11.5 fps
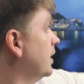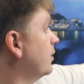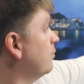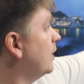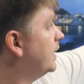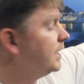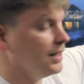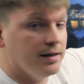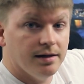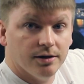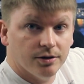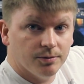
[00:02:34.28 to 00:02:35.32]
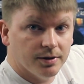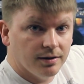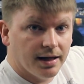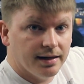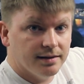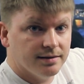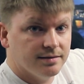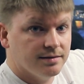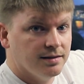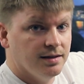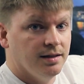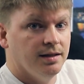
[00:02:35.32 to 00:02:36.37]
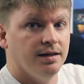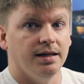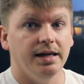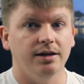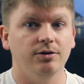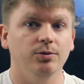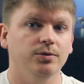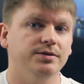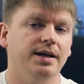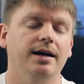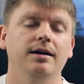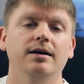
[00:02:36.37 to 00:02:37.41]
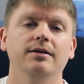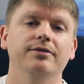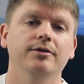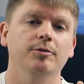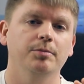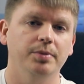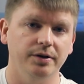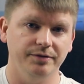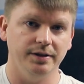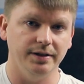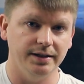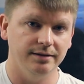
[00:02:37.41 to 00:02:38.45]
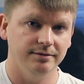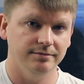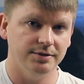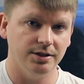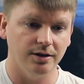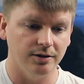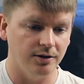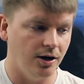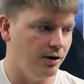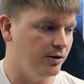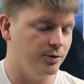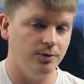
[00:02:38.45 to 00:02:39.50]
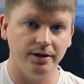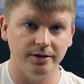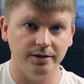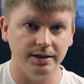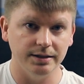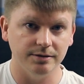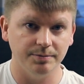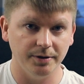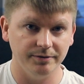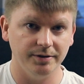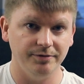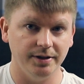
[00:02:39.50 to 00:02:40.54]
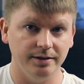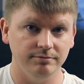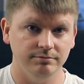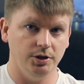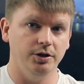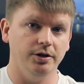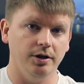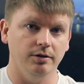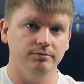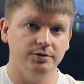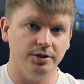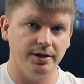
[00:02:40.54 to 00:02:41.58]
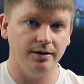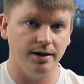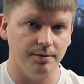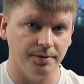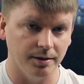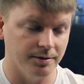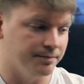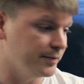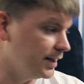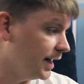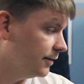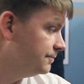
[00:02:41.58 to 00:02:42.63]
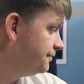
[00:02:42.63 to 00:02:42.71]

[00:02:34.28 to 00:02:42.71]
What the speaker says: like right in here where the light is. It cools that off perfectly. So all the water is perfectly fine, good to go. Took care of that problem. Now,